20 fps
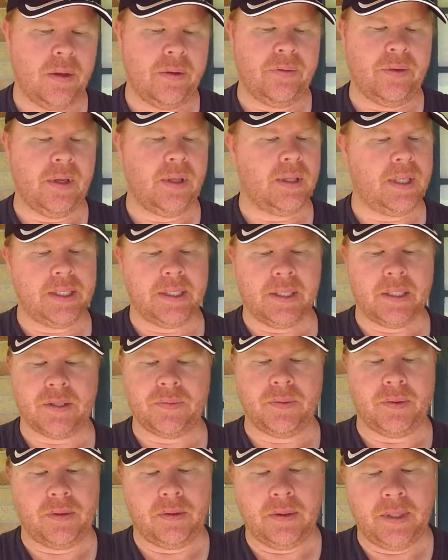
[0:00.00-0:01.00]
see, like this
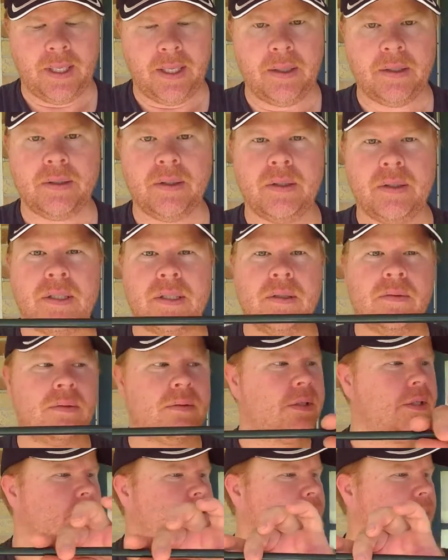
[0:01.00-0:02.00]
one, okay, so this
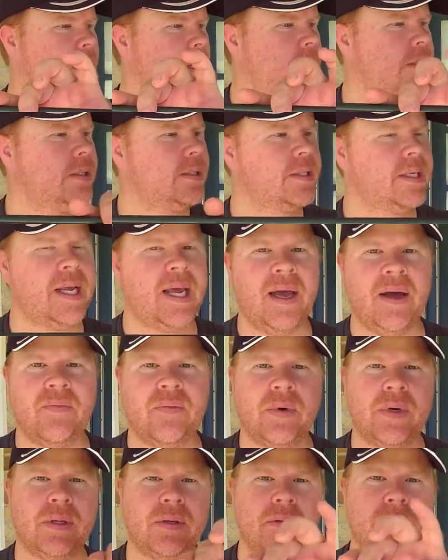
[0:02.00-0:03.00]
rod doesn't have
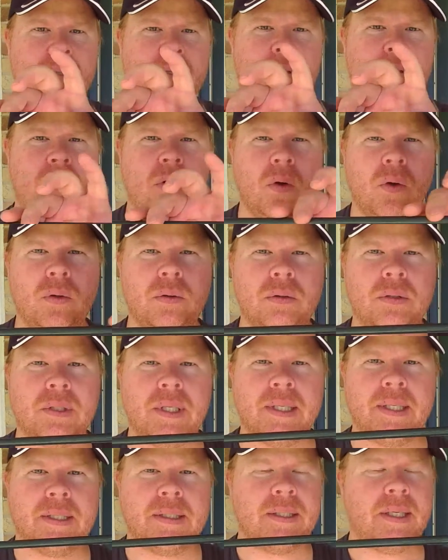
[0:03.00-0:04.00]
one of those little holders,
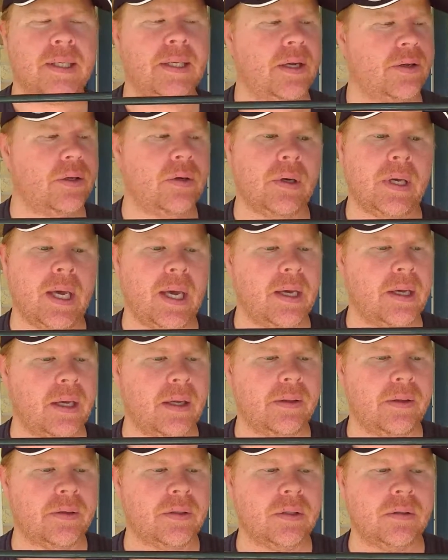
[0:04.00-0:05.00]
like I said. Now you can
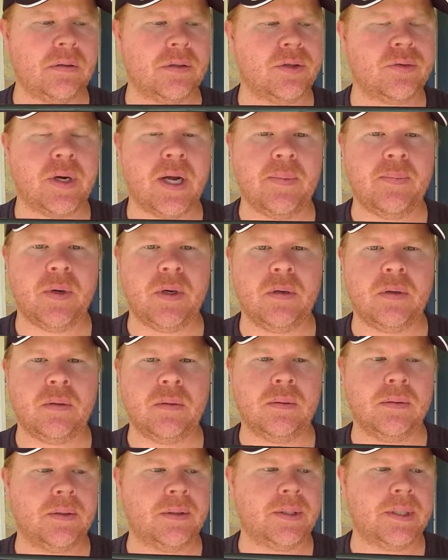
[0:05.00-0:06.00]
get, there's little strap-on
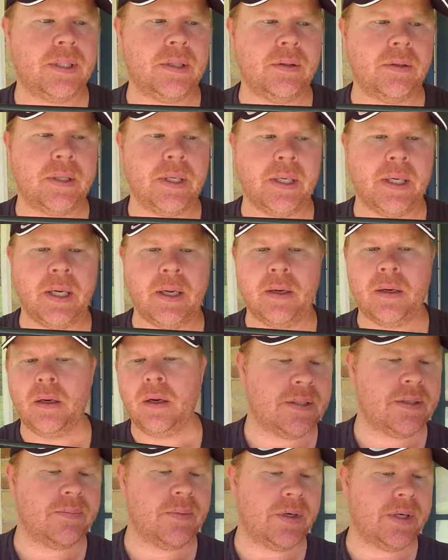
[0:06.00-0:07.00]
holders that you can get
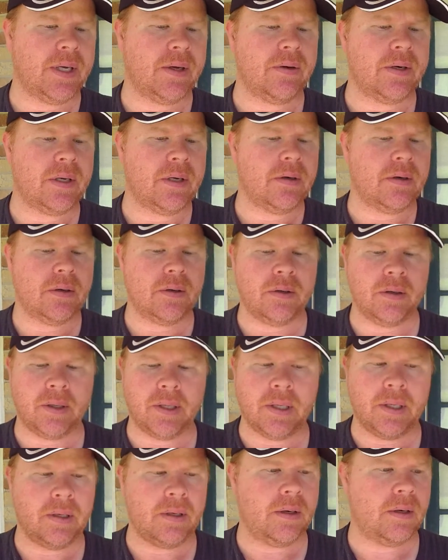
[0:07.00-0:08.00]
somewhere down here to hook
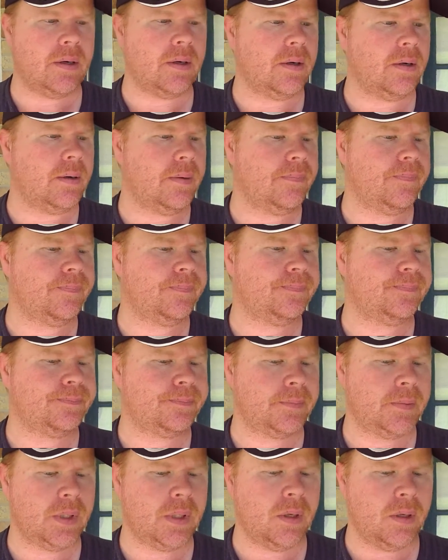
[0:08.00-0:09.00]
it.
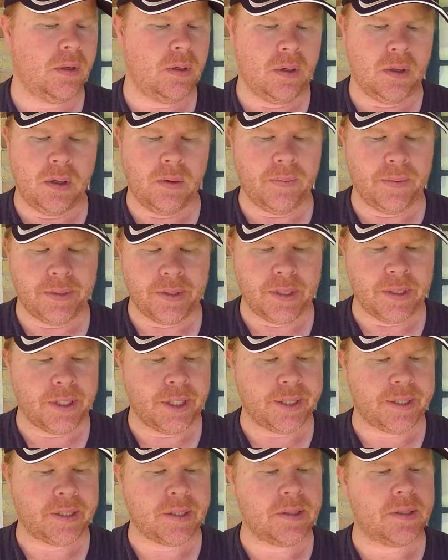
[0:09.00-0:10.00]
Wouldn't
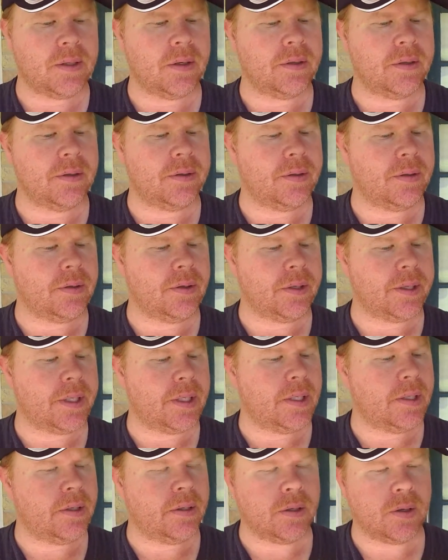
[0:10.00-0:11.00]
suggest starting to hook it
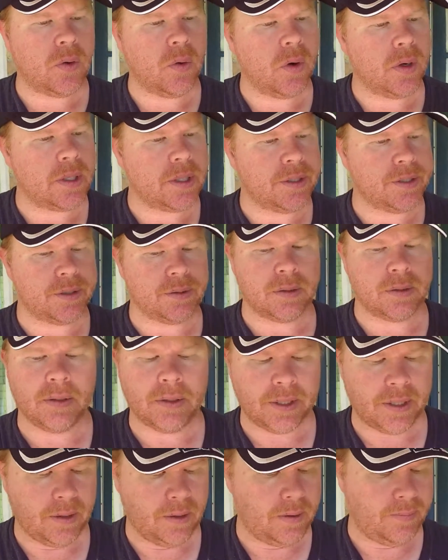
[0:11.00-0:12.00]
into the cork, because you'll
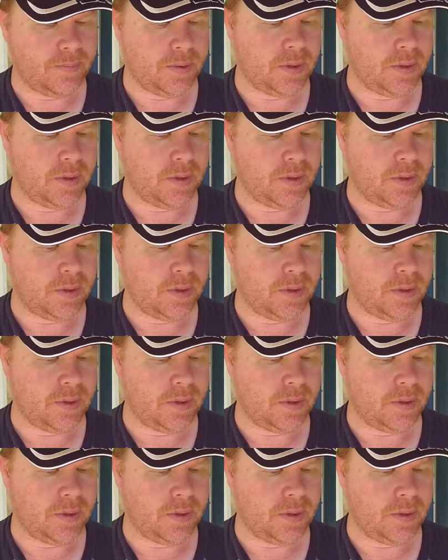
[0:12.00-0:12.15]
start tearing up